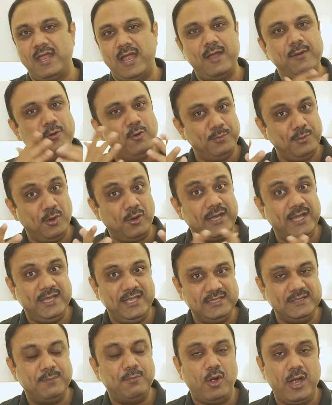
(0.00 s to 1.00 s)
I hope you are
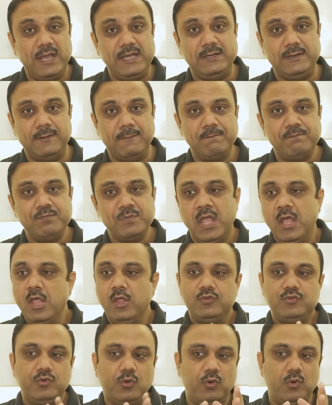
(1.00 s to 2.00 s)
getting the point.
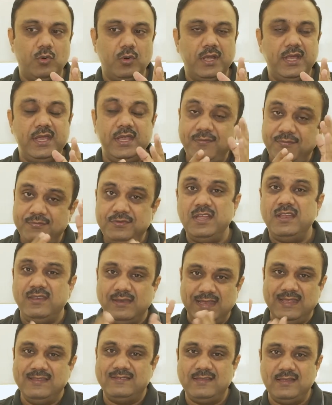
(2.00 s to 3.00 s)
So if the
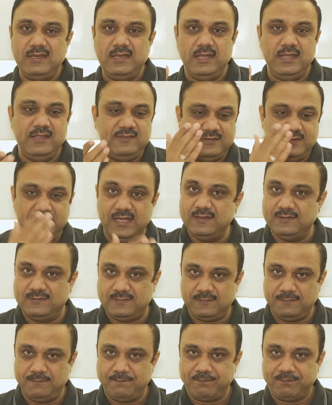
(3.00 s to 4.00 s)
reason is this,
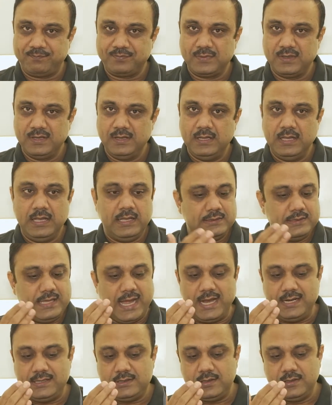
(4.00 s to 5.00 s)

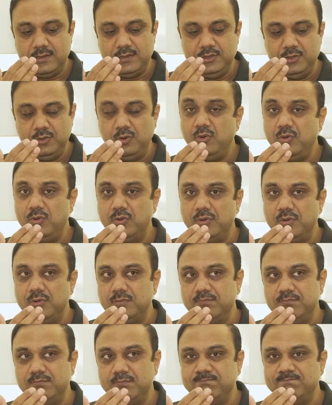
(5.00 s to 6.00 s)
that, you know,
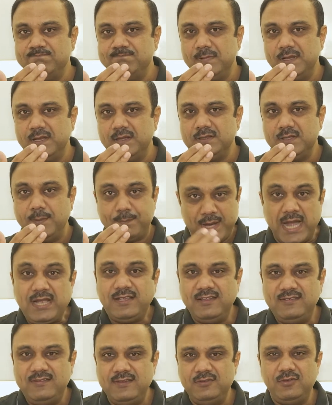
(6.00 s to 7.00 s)
the
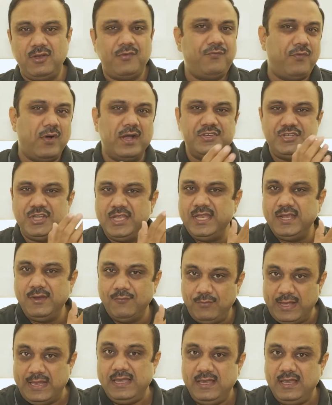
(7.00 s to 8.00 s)
practice is not functioning
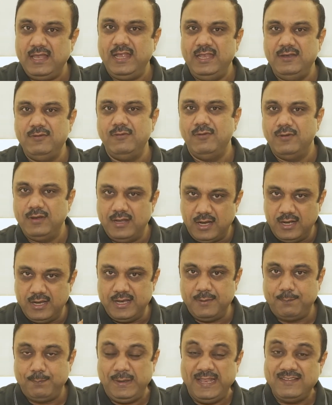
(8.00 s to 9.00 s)
well in
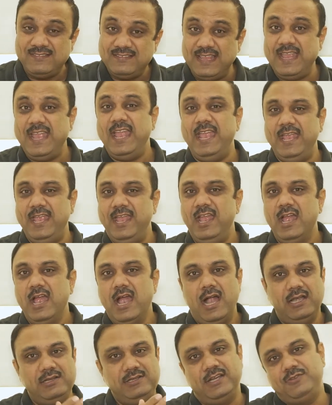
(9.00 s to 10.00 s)
place A,
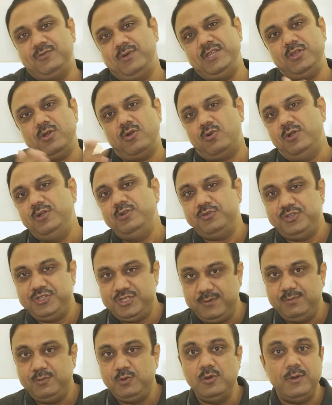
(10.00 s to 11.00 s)
and that's why you're going to
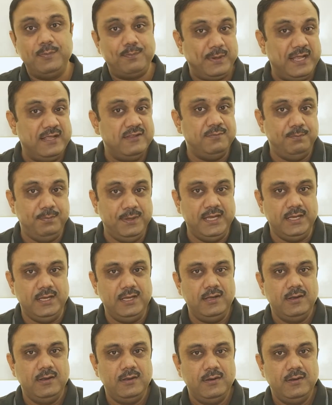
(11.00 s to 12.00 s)
shift to place
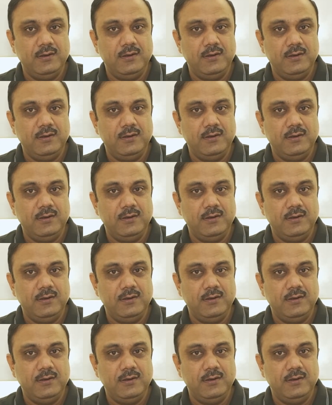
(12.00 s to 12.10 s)
B,